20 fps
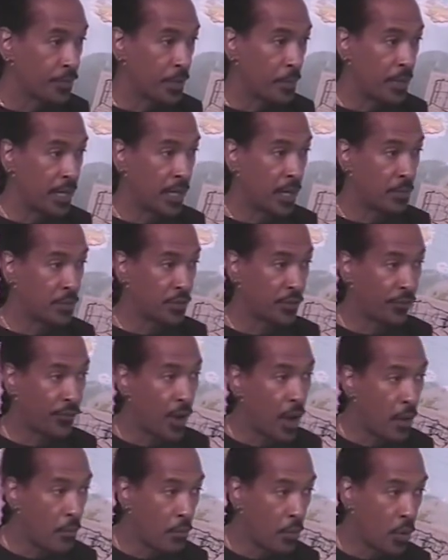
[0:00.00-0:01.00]
becomes
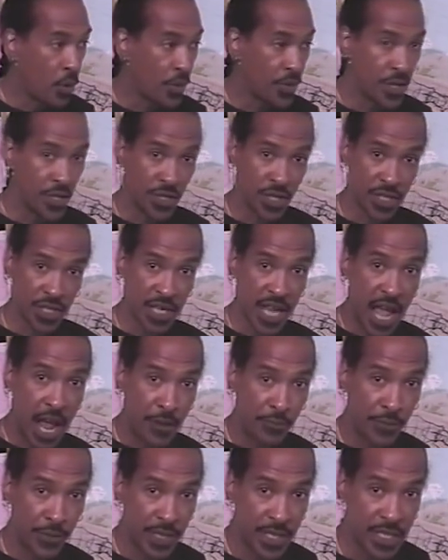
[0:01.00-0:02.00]
far more than just an
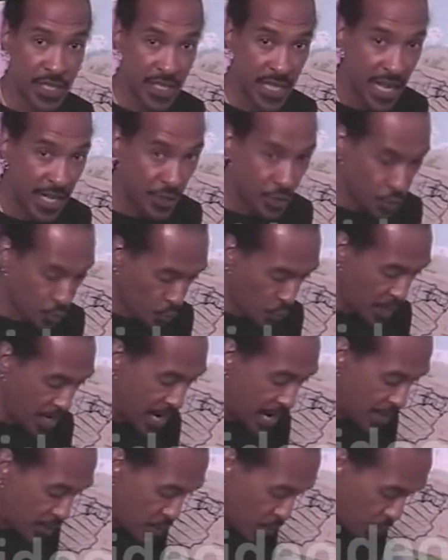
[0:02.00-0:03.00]
African statue when
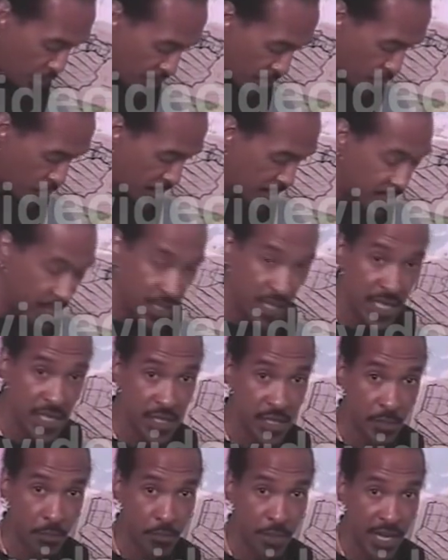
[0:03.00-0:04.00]
I know that when the
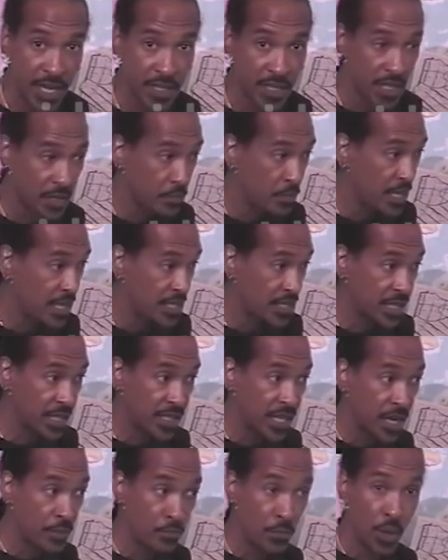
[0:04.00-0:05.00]
knees are bent, it means that
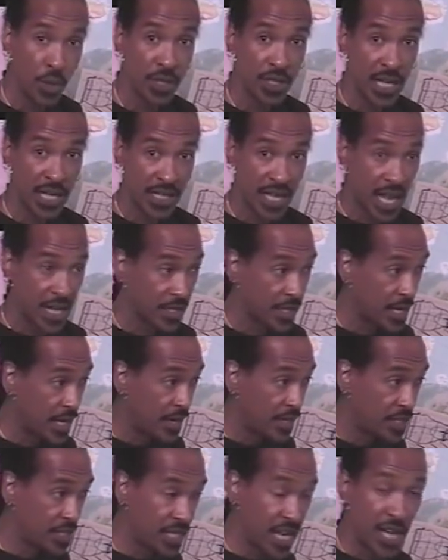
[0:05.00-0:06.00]
that, mo that that
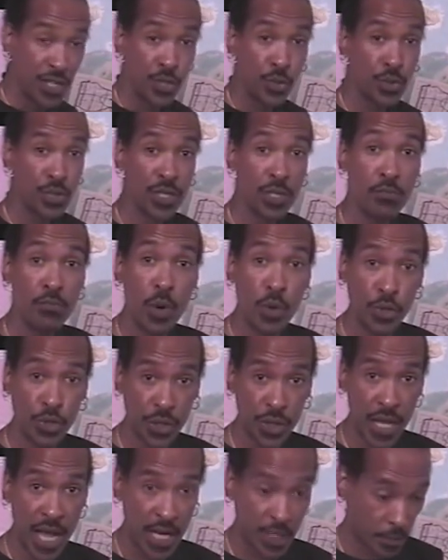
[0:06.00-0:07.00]
statue is in
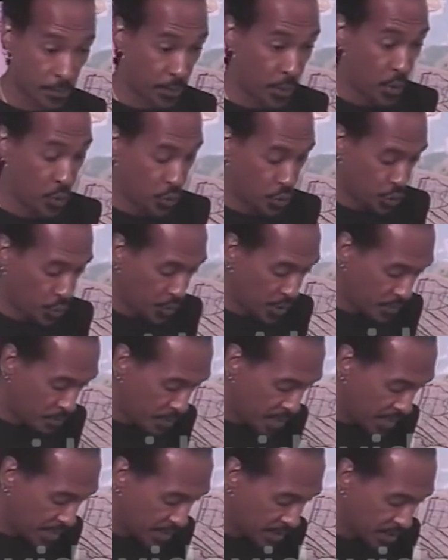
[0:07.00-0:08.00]
motion, as opposed to it
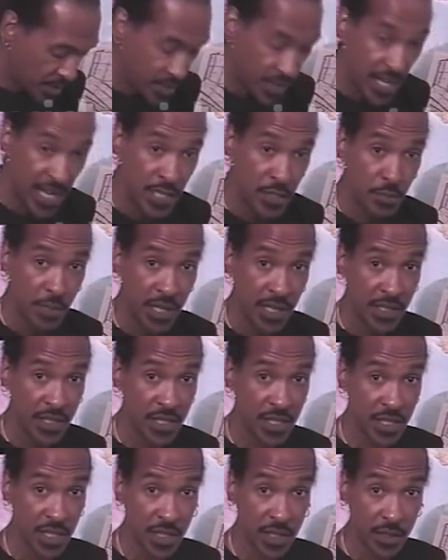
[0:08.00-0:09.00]
being, the legs being
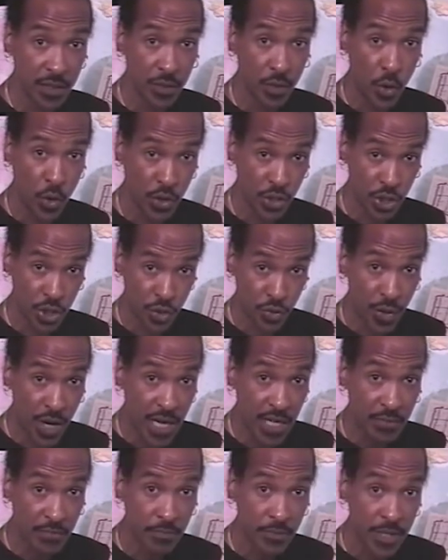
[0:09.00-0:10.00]
still or
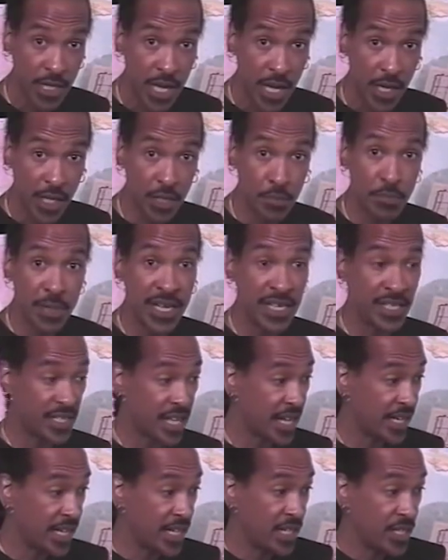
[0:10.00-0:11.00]
straight, it means
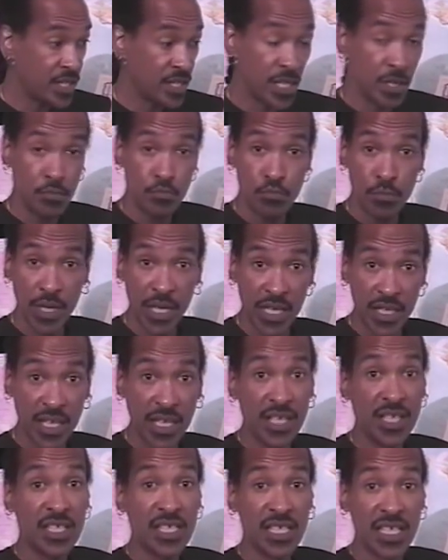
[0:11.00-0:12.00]
that it is, in, it
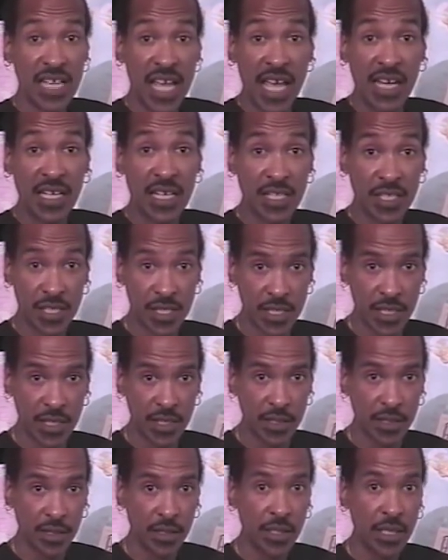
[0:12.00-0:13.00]
is standing
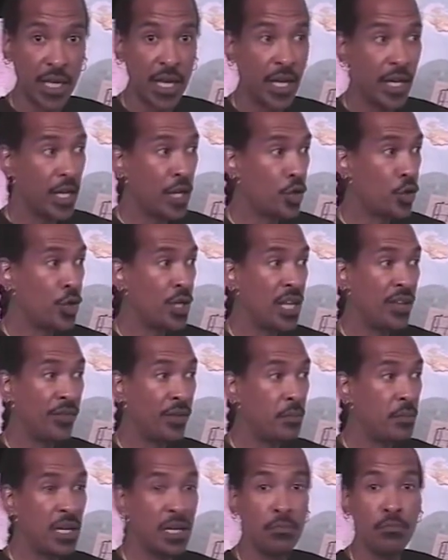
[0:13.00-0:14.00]
still. It could even
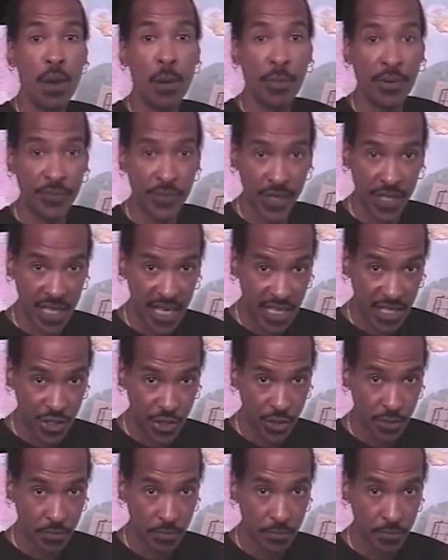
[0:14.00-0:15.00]
mean mummification.